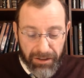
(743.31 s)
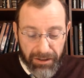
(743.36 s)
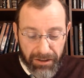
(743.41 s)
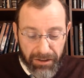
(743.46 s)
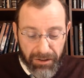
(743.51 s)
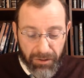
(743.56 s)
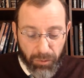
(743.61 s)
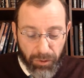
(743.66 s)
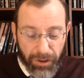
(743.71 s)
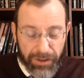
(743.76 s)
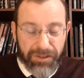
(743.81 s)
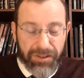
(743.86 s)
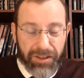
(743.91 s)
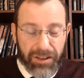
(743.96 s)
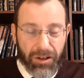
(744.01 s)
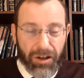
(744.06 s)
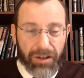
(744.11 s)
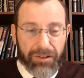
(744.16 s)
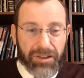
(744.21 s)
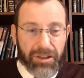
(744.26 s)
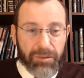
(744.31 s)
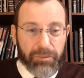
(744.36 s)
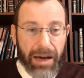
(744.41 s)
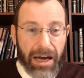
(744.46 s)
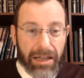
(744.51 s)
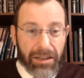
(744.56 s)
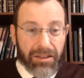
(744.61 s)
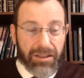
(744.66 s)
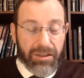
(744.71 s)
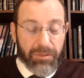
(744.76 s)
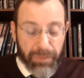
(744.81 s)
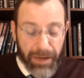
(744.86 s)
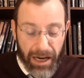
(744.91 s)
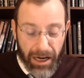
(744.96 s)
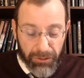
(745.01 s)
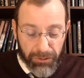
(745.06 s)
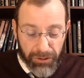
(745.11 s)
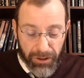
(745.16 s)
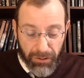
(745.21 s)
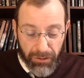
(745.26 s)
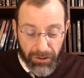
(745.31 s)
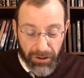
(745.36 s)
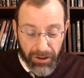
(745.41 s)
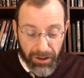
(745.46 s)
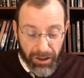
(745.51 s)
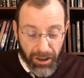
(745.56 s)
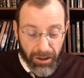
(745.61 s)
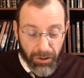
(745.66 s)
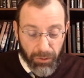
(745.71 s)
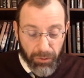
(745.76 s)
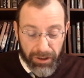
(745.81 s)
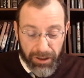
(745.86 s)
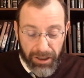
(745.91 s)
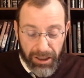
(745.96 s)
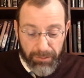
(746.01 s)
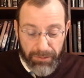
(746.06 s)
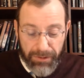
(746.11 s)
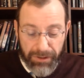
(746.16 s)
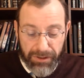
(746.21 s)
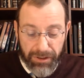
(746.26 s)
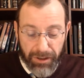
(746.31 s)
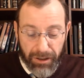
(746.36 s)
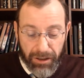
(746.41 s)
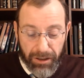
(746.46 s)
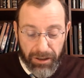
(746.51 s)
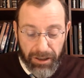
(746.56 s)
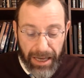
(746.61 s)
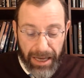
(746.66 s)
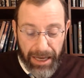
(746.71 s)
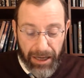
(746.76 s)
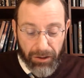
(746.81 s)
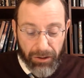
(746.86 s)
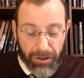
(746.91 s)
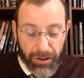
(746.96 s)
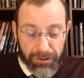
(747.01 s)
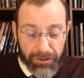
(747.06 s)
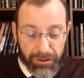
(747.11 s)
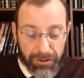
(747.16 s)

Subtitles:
Once they got to the palace of Paro, lo nimtza echad.